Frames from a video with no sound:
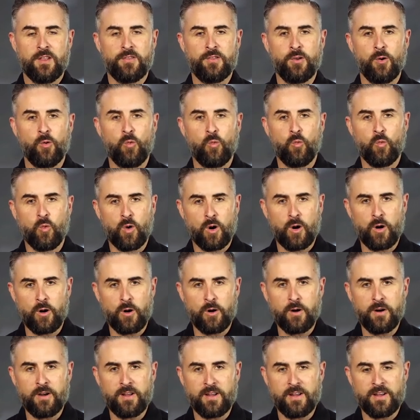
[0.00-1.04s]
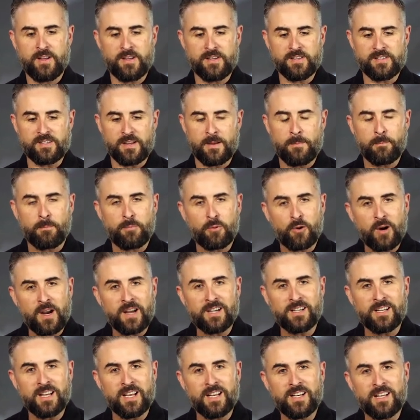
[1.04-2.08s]
the Word is
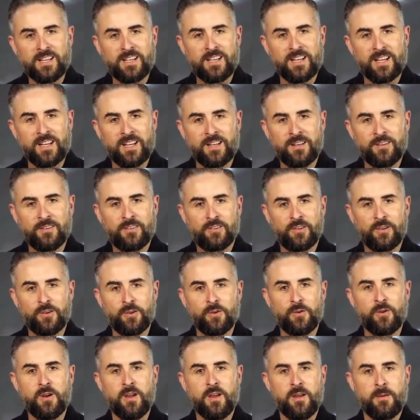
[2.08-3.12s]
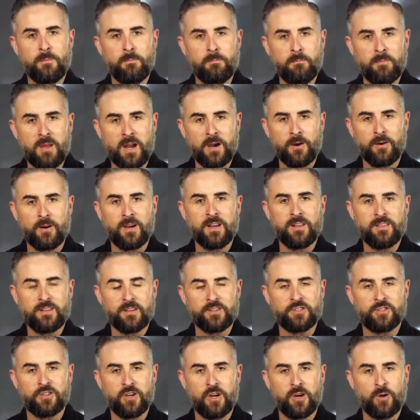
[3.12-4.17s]
impregnated into Mary,
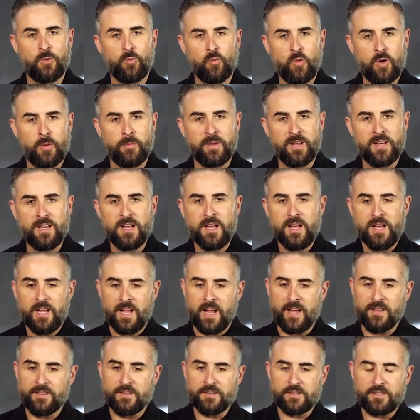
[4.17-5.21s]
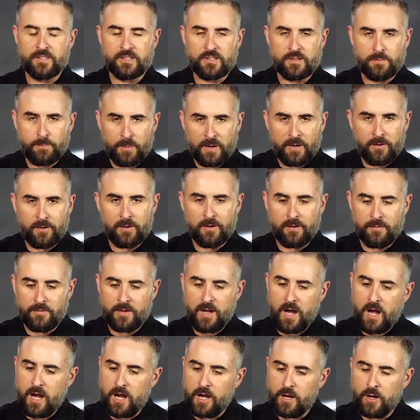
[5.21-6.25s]
this young woman, and the Spirit of
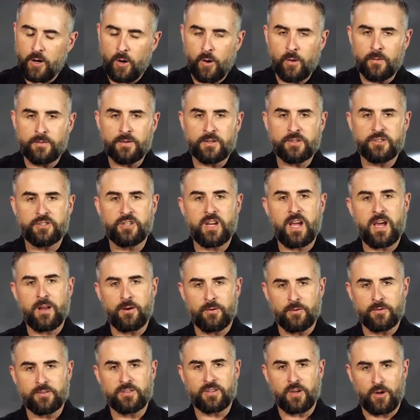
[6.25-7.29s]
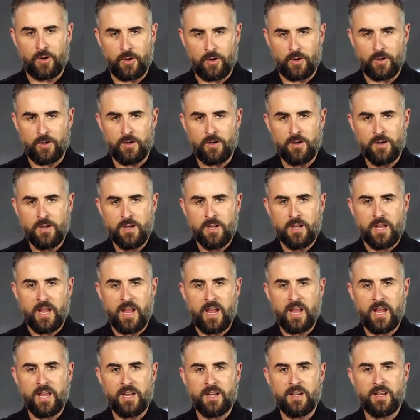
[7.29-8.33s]
God overshadows her
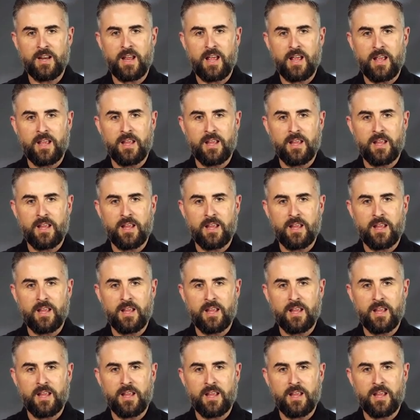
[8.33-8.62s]
and